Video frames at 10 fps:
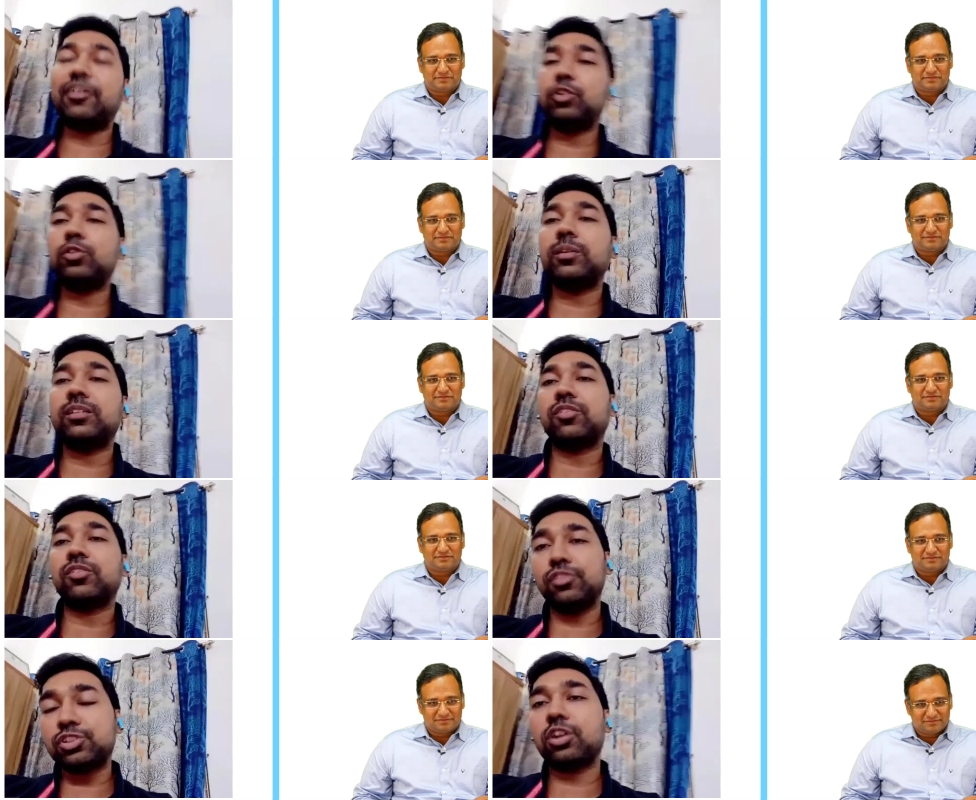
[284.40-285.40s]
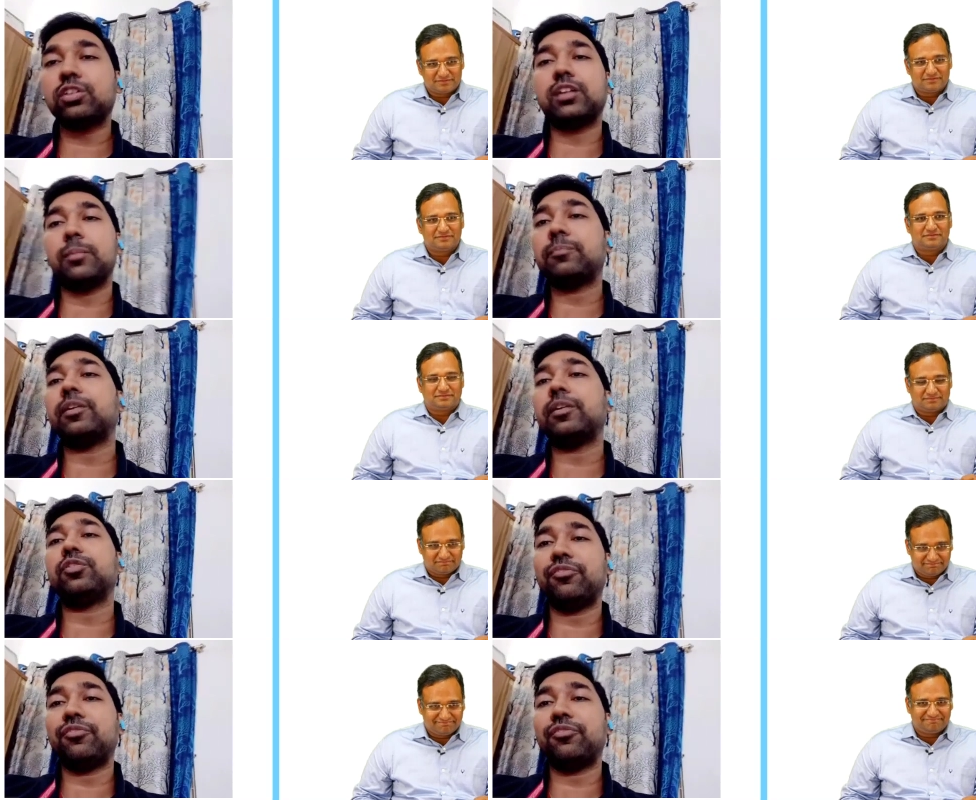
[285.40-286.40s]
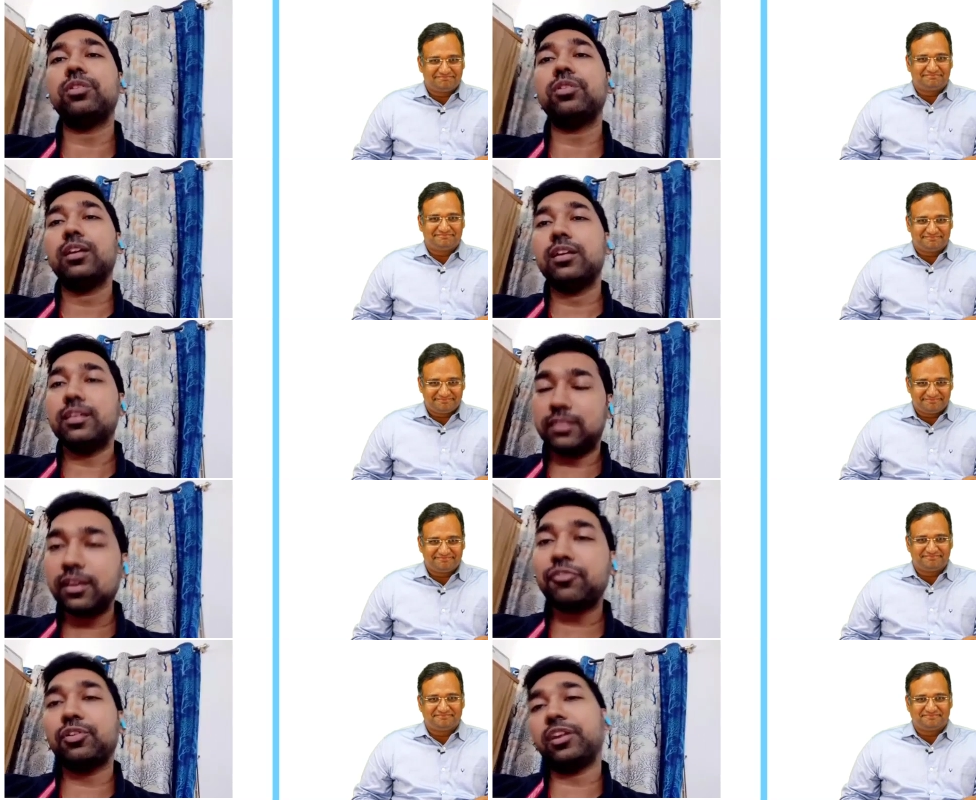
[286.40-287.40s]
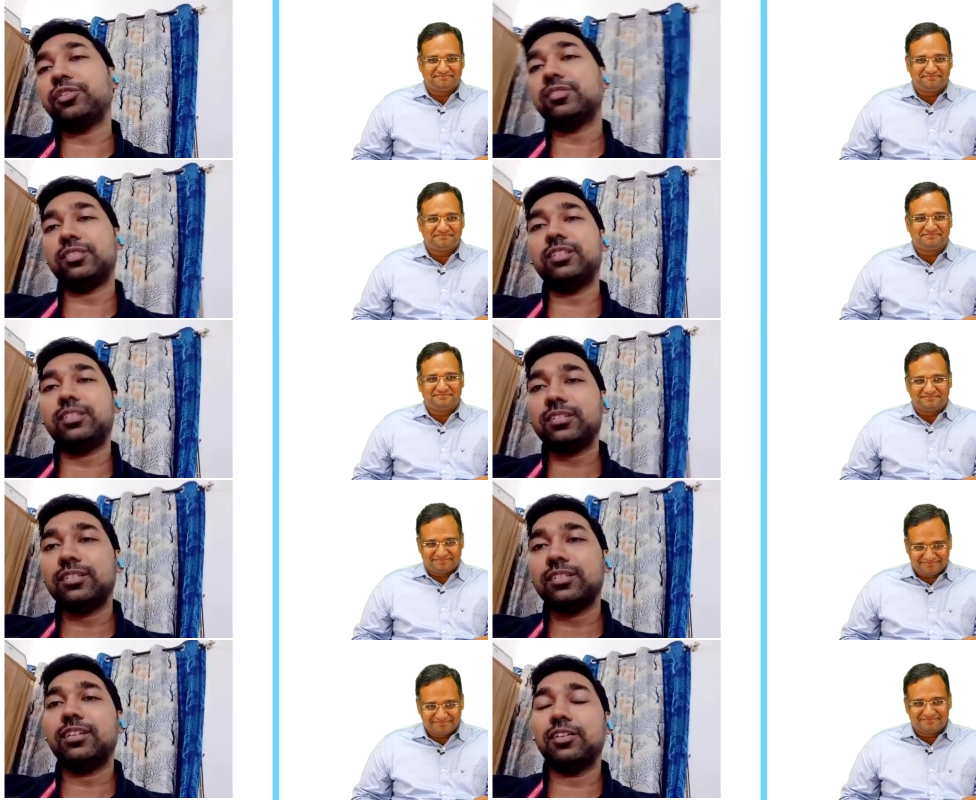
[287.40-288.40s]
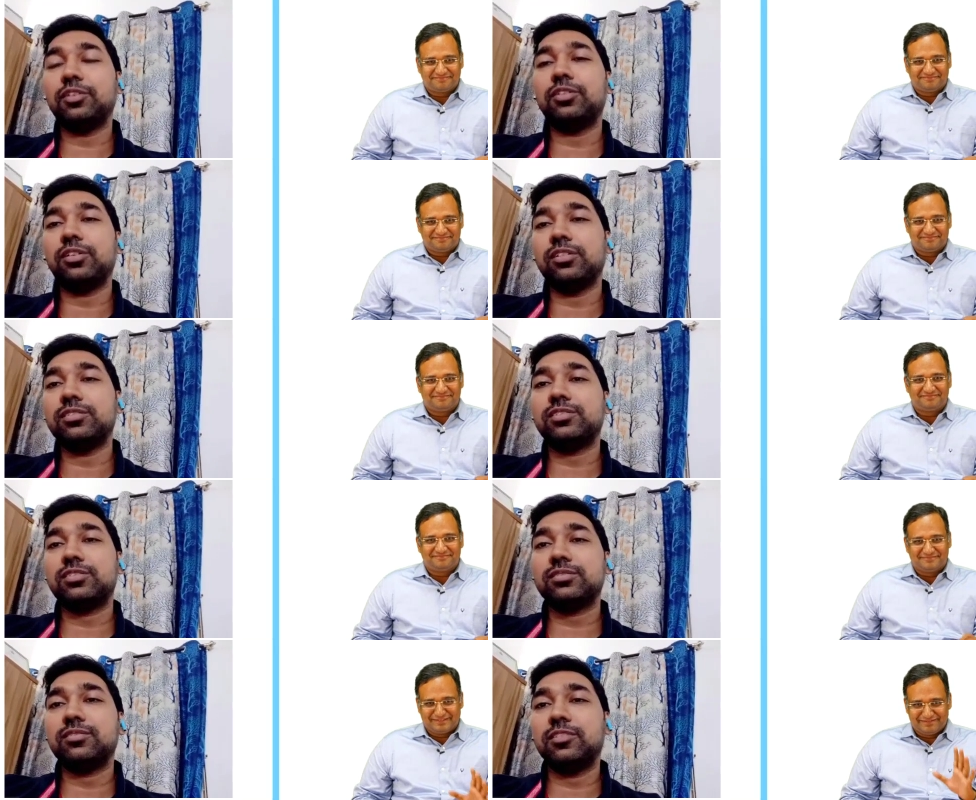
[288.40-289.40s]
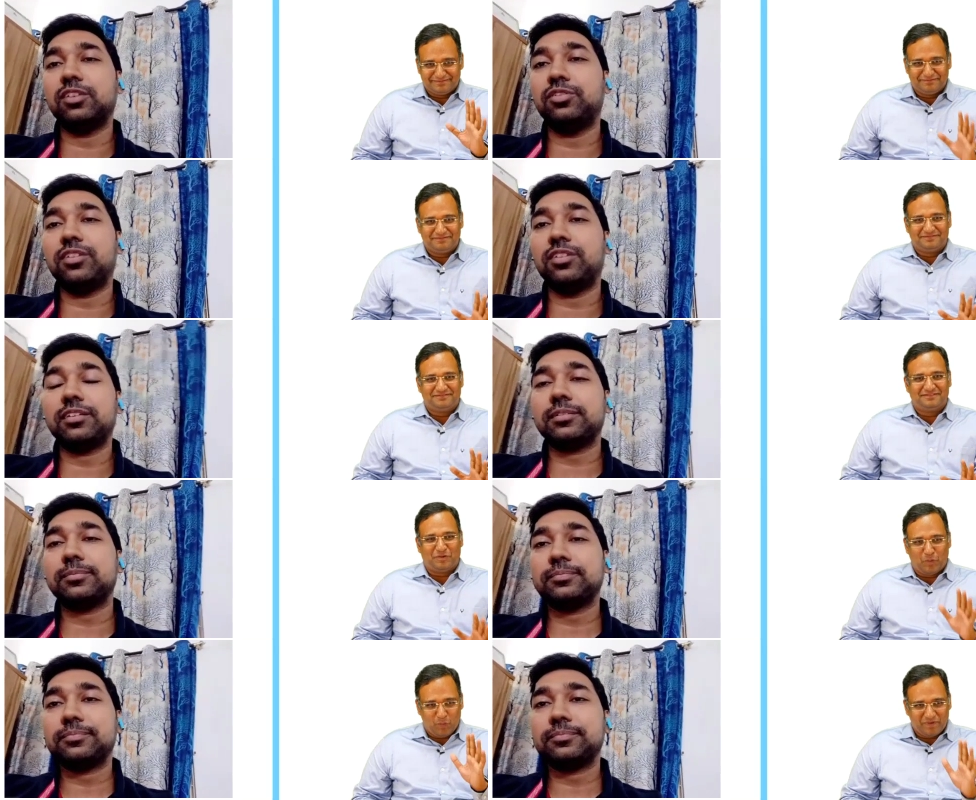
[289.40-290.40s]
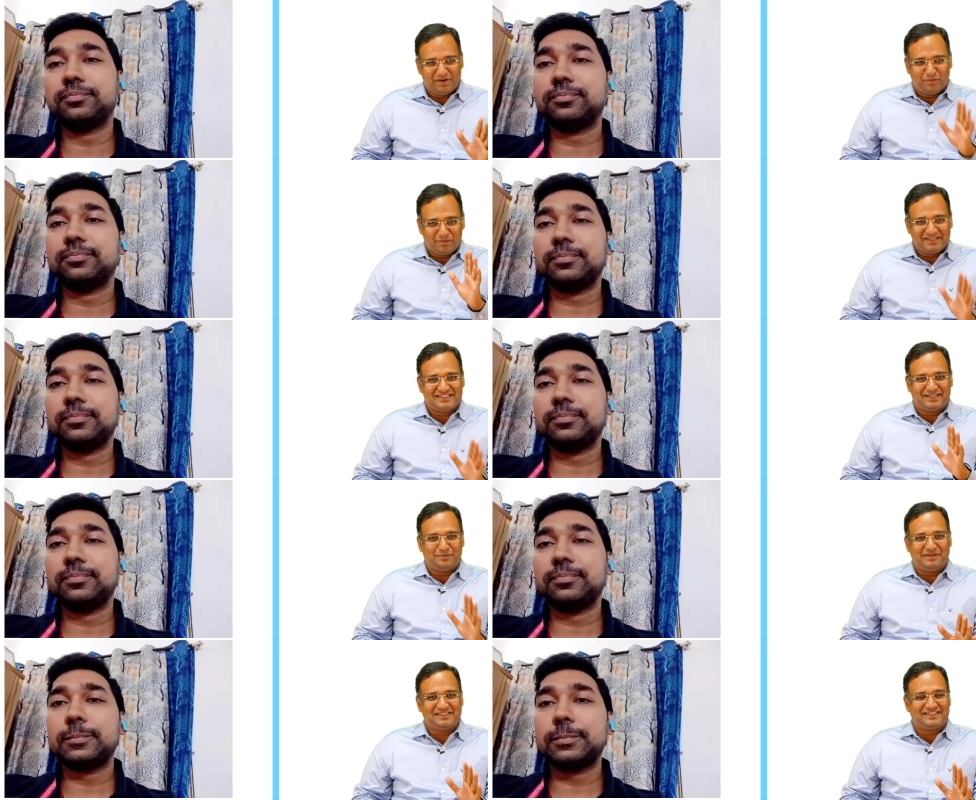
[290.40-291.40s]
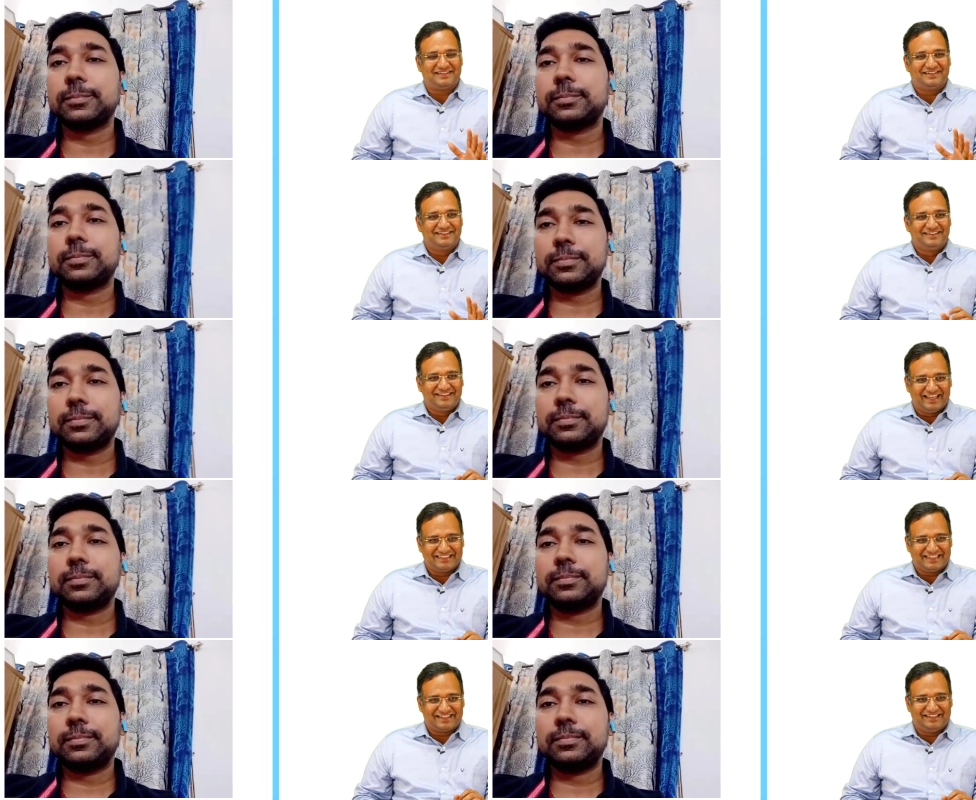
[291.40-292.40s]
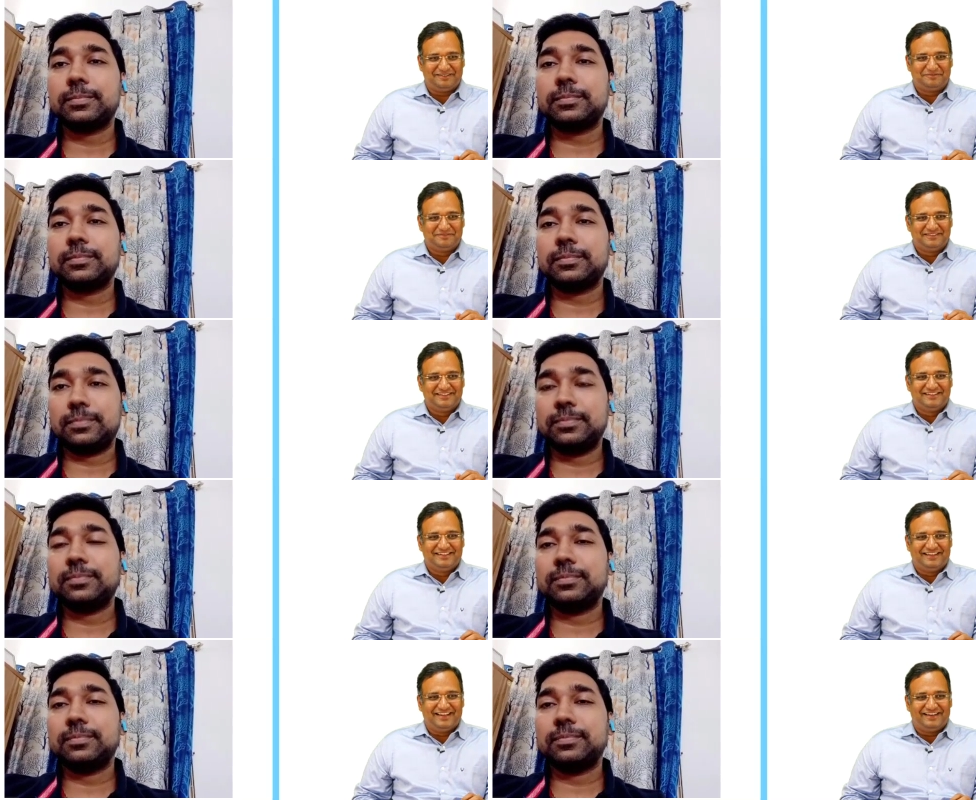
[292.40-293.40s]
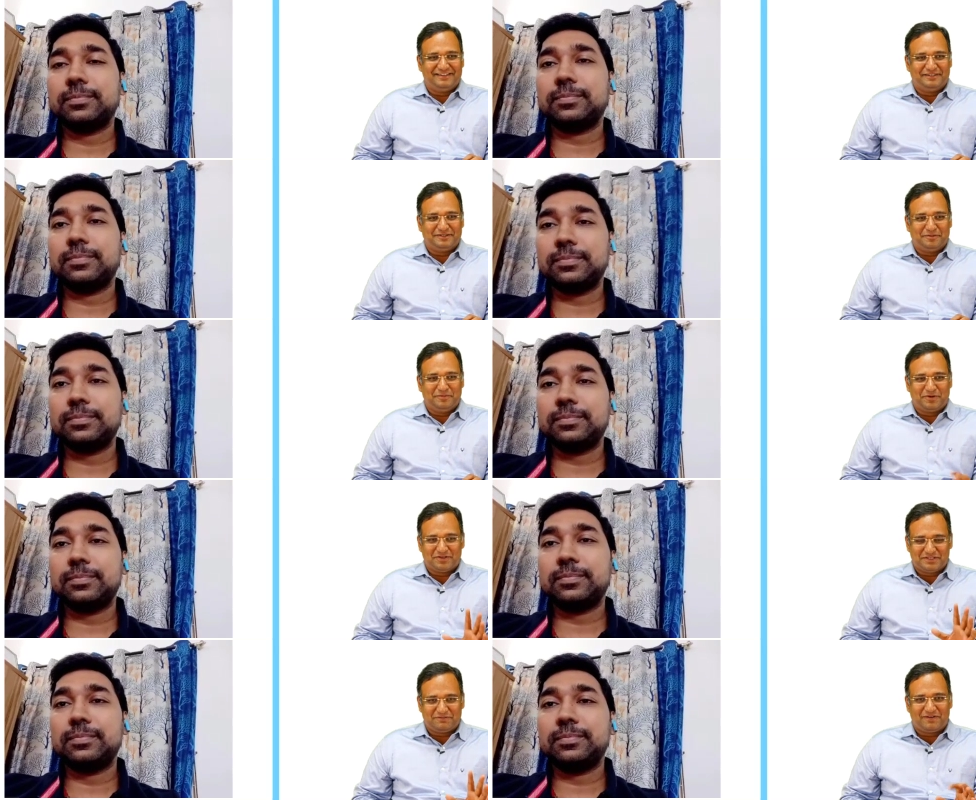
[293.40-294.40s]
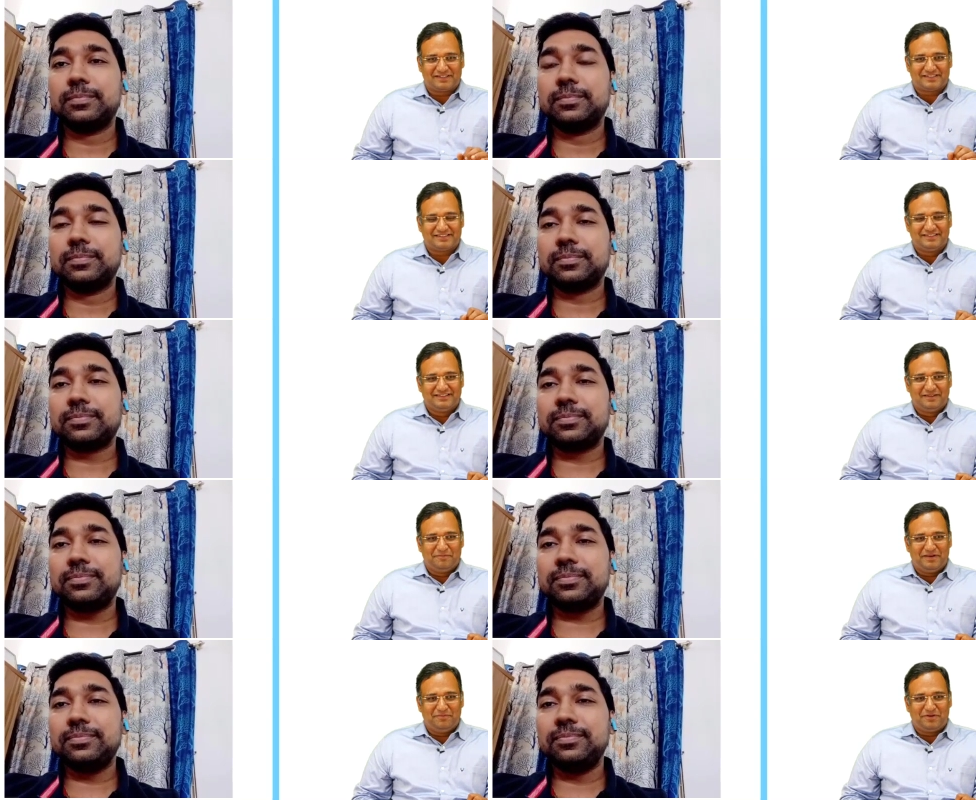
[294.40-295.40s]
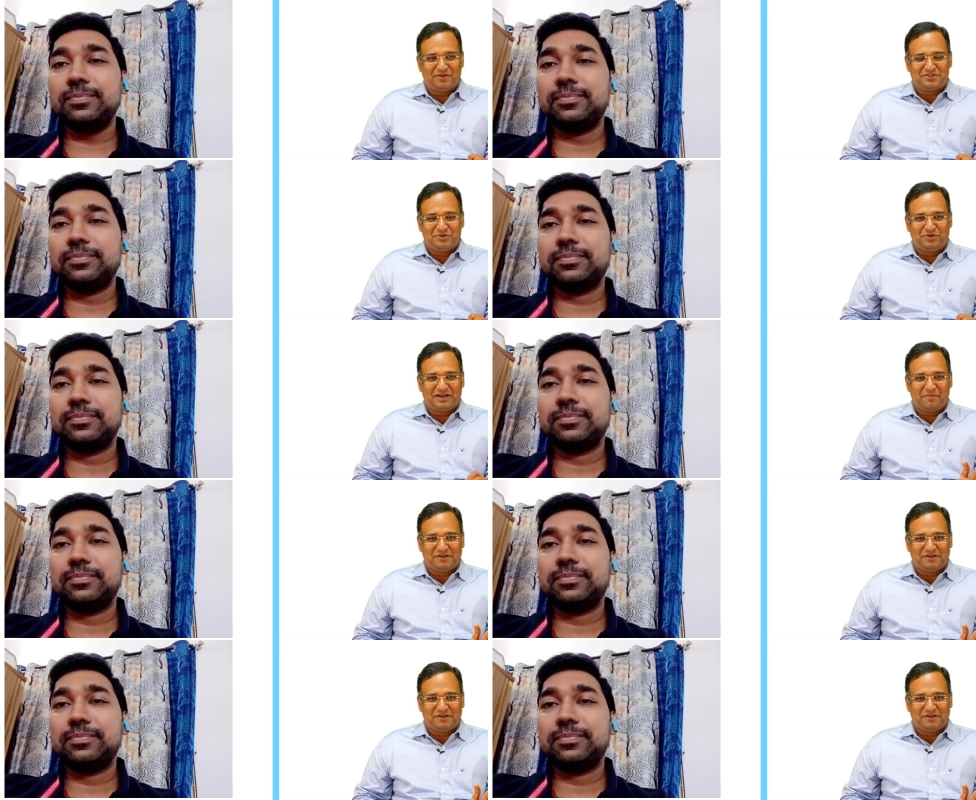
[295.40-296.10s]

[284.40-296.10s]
Speaker 1: even 2 months of full short commitment to nephro is enough to get your seat in a good college with a good rank.
Speaker 2: Well said, well said. Exactly. And because it works, I mean, because you don't have